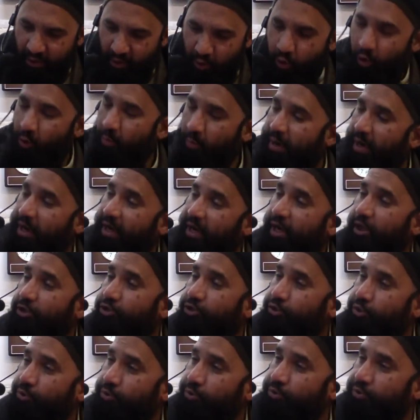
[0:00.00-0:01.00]
whom
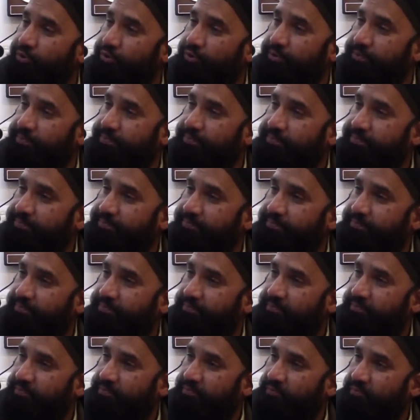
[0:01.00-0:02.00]
Allah choose
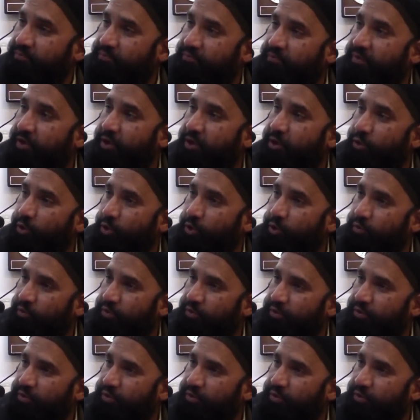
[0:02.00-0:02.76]
for a good